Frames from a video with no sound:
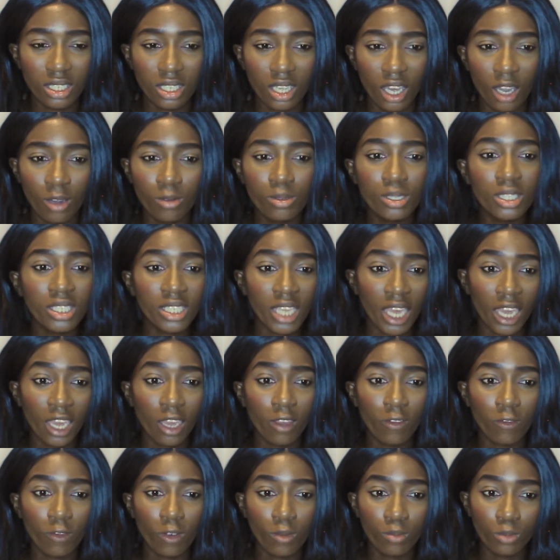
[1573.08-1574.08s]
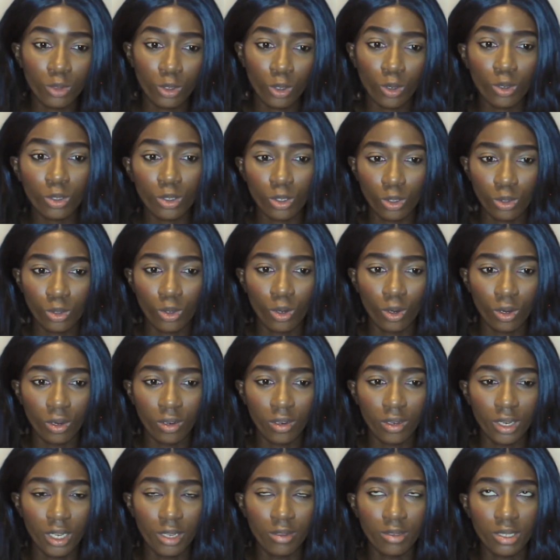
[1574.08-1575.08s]
I would say from door to
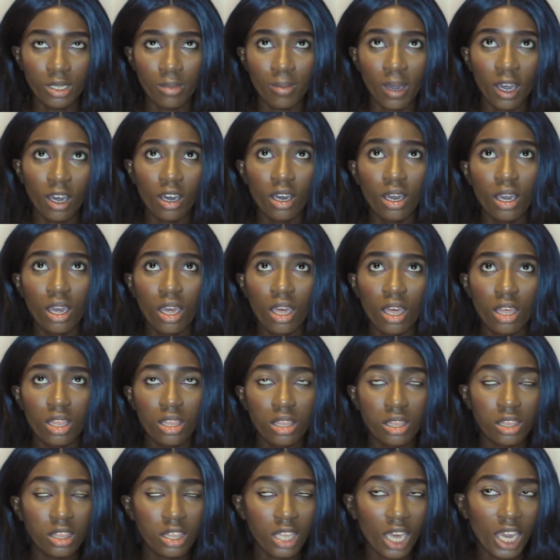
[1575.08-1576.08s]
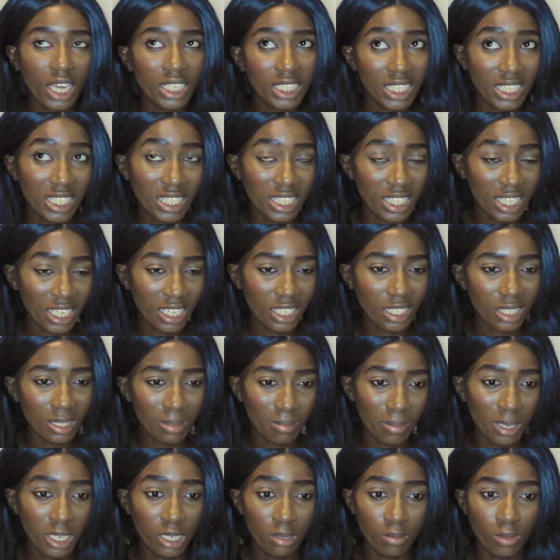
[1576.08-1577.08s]
door it was about 36
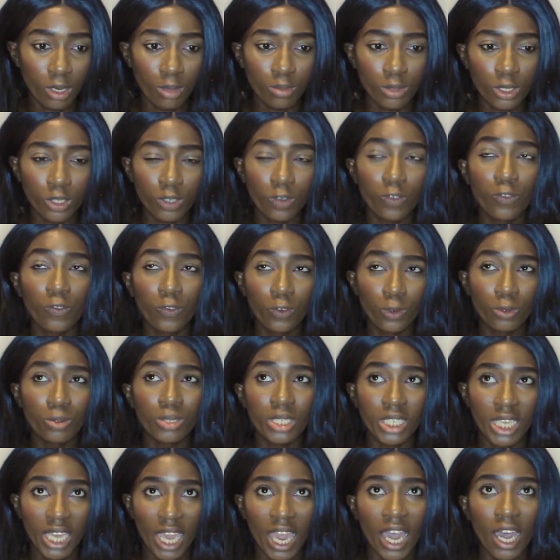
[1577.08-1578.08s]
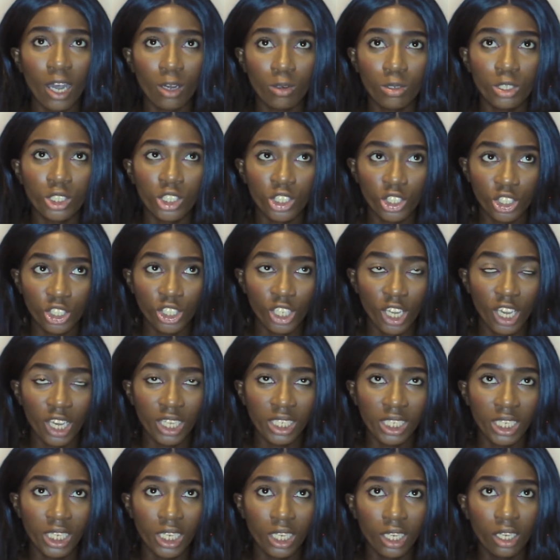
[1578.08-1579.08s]
minimum to 40 hours
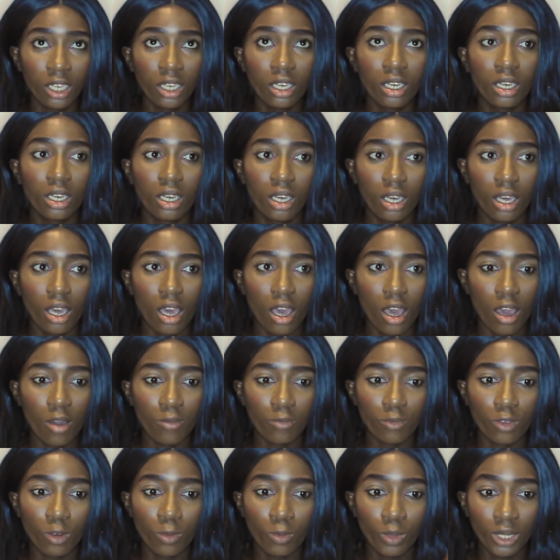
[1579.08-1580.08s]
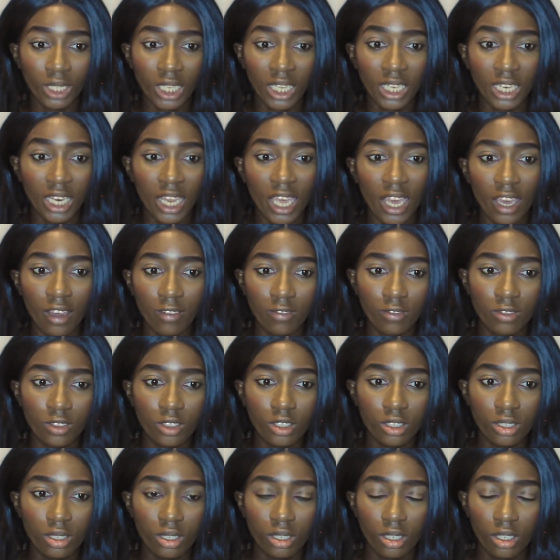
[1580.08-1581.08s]
journey from when I
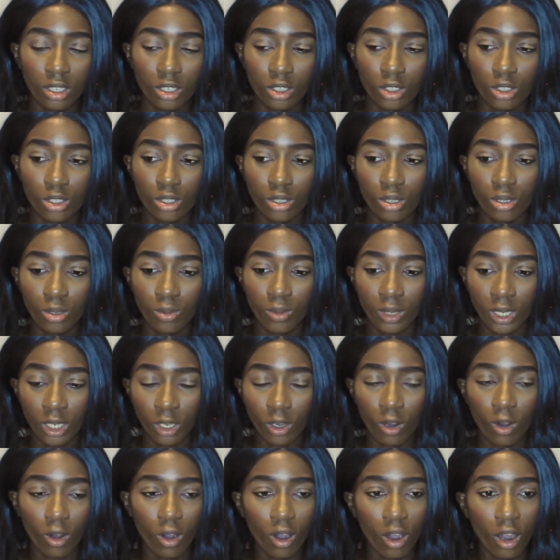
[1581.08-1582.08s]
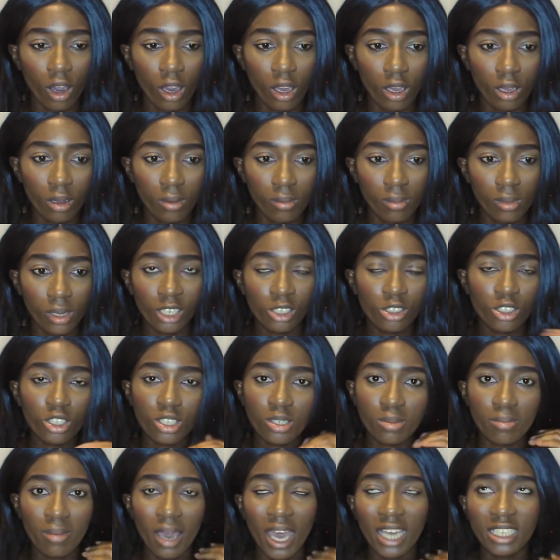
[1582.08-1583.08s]
left to when I got home. It's
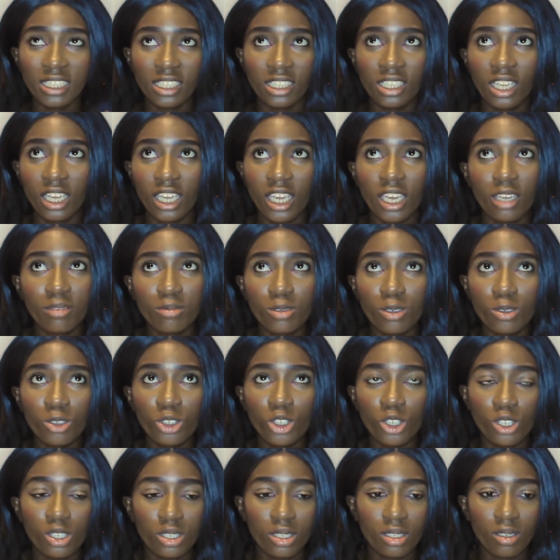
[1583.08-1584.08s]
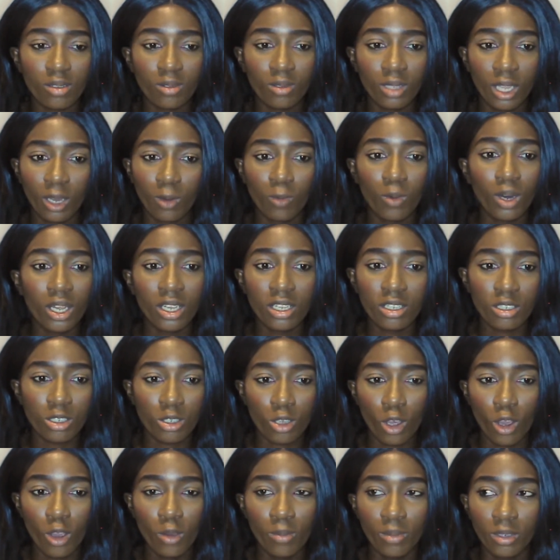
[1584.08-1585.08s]
just mad. And I kept on just like, while I was
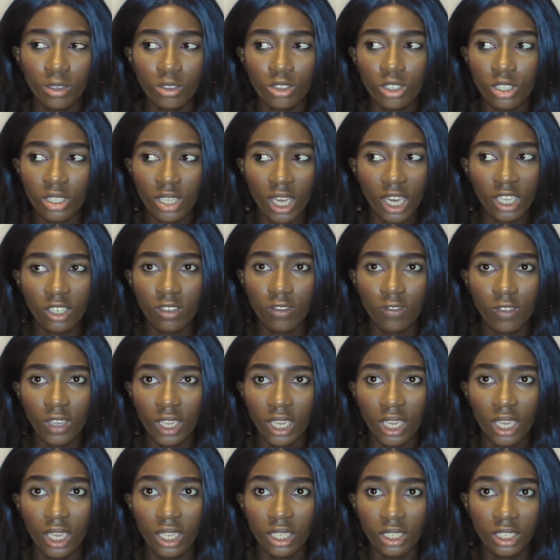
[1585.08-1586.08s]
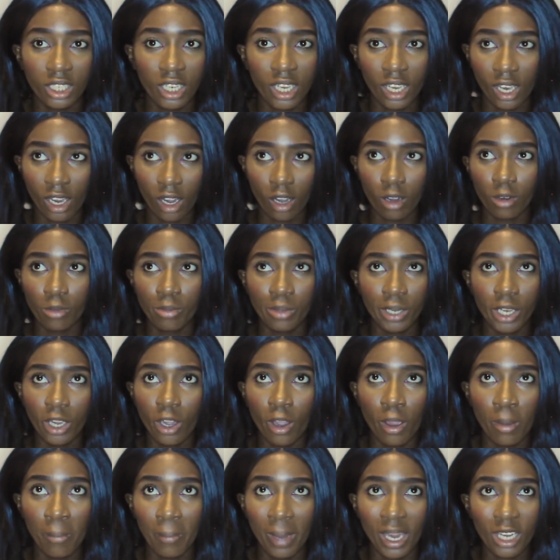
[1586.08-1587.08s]
home I was just kind of thinking, yeah, I'll be
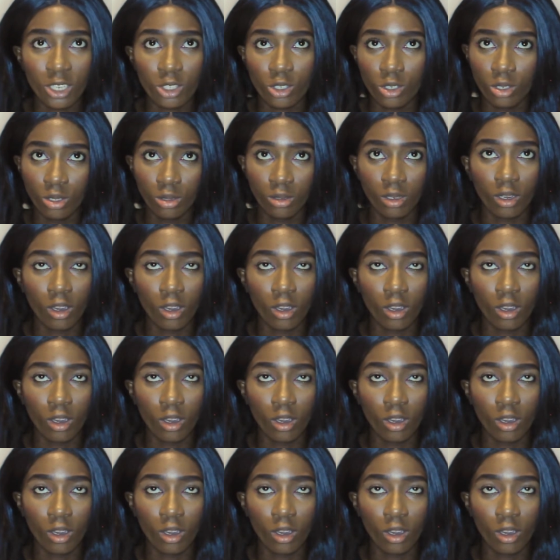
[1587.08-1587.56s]
going back soon,